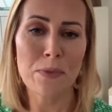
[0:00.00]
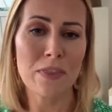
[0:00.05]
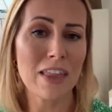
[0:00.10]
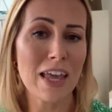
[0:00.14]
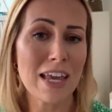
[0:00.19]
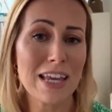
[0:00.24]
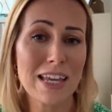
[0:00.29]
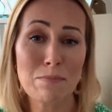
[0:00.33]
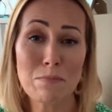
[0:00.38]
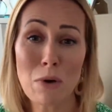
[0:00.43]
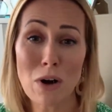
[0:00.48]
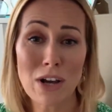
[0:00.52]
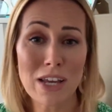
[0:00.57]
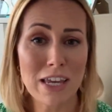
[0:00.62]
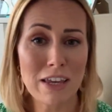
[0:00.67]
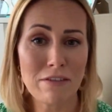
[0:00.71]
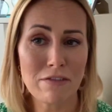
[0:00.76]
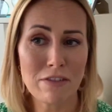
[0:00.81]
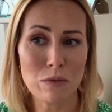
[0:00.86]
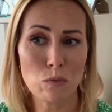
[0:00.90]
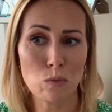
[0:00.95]
They might
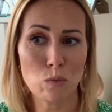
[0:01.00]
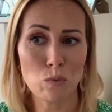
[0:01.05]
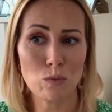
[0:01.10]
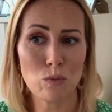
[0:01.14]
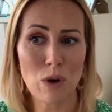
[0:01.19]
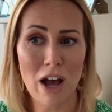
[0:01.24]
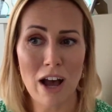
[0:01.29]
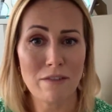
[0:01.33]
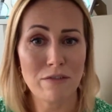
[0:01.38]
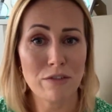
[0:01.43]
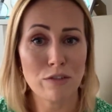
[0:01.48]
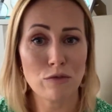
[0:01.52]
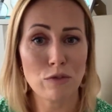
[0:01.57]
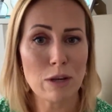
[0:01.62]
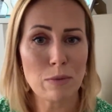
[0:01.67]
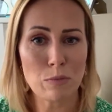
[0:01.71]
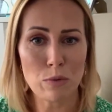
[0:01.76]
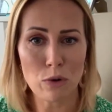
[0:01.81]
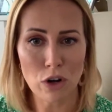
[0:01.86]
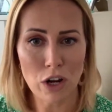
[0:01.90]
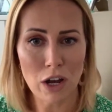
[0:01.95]
even have 3
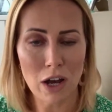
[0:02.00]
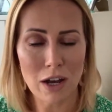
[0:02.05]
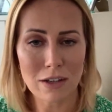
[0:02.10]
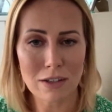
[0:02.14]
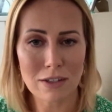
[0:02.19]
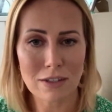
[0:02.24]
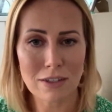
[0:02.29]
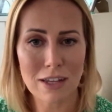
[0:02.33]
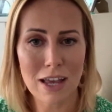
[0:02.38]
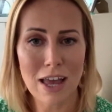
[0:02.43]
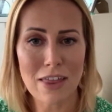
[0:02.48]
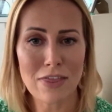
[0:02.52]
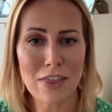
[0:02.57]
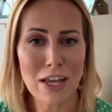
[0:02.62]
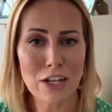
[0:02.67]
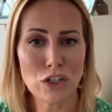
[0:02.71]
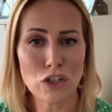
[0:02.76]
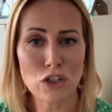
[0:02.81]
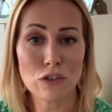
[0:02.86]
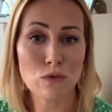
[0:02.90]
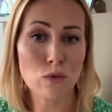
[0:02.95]
products and
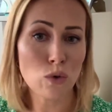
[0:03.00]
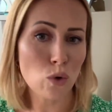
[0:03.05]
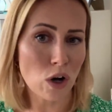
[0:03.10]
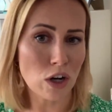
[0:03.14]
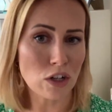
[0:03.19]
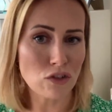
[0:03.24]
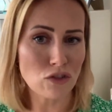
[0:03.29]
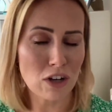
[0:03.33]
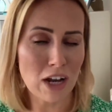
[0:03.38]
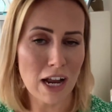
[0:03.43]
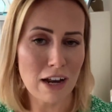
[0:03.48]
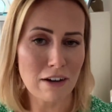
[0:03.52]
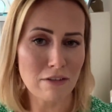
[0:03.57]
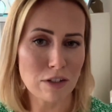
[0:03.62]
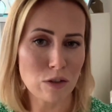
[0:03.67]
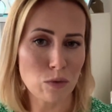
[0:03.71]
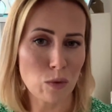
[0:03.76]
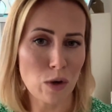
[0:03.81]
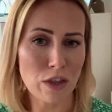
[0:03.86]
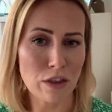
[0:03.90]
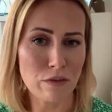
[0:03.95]
then just 400
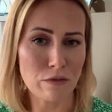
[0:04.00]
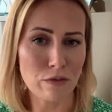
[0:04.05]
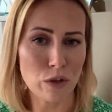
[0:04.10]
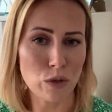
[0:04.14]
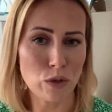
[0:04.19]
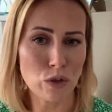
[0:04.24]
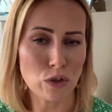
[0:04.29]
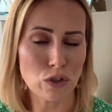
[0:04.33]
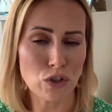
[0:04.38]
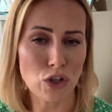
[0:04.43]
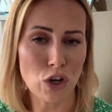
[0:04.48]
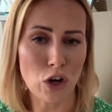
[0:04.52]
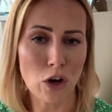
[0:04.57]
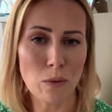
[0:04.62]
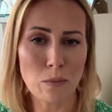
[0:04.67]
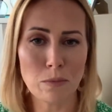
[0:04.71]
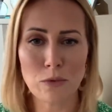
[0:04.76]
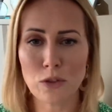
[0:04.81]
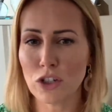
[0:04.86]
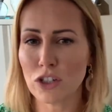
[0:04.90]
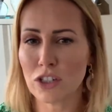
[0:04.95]
calories worth of food on
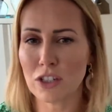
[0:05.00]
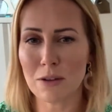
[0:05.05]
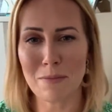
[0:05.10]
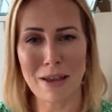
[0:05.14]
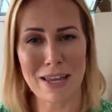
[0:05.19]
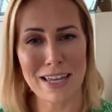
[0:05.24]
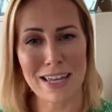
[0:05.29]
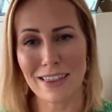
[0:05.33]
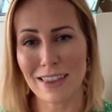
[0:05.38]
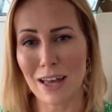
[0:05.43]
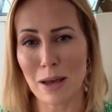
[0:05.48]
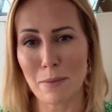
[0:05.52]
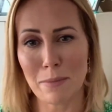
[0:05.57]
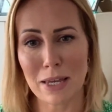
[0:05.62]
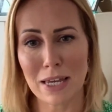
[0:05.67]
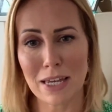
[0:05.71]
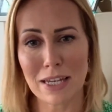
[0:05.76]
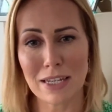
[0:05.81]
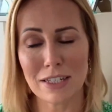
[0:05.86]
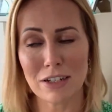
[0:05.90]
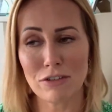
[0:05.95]
top, just to make it that bit
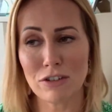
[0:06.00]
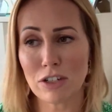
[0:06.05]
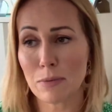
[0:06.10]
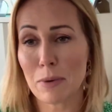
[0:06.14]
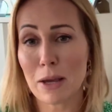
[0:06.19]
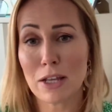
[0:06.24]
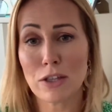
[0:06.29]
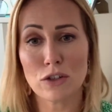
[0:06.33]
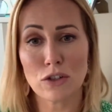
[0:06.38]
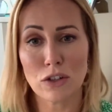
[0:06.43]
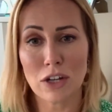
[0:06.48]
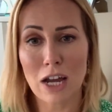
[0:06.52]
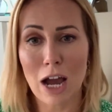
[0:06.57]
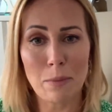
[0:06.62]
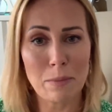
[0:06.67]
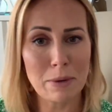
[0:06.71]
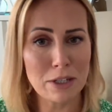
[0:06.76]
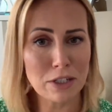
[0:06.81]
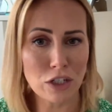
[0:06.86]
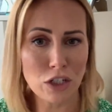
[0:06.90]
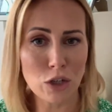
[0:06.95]
easier. It depends on how
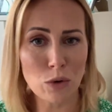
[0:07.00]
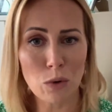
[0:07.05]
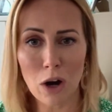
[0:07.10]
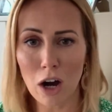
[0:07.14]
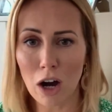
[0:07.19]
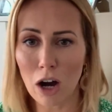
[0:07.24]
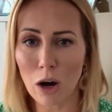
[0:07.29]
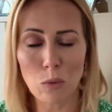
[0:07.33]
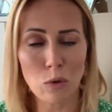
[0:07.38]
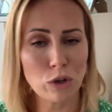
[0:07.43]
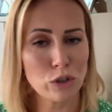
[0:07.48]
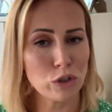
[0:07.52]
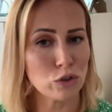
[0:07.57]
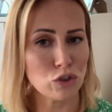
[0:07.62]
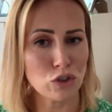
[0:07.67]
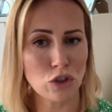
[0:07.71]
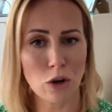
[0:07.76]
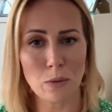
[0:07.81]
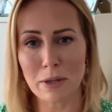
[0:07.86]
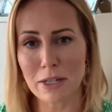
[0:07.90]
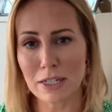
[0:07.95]
busy you are, what your
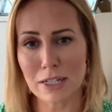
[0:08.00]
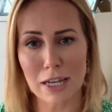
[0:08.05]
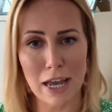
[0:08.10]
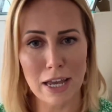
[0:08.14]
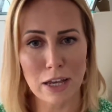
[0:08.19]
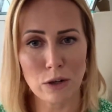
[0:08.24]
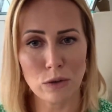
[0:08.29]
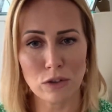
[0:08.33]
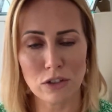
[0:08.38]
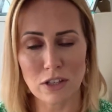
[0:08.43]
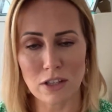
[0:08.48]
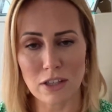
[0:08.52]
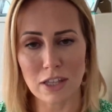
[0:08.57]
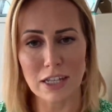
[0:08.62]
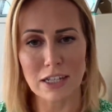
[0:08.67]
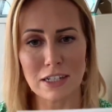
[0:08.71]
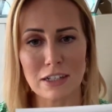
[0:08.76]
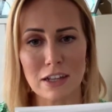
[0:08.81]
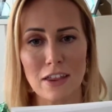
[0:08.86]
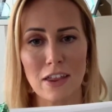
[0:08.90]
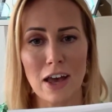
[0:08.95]
job entails and
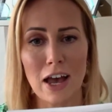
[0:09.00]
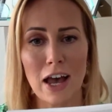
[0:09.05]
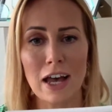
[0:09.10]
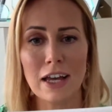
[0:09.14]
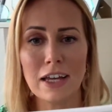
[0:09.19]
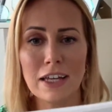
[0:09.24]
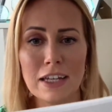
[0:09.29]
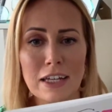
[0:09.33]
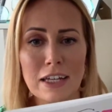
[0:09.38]
things like that.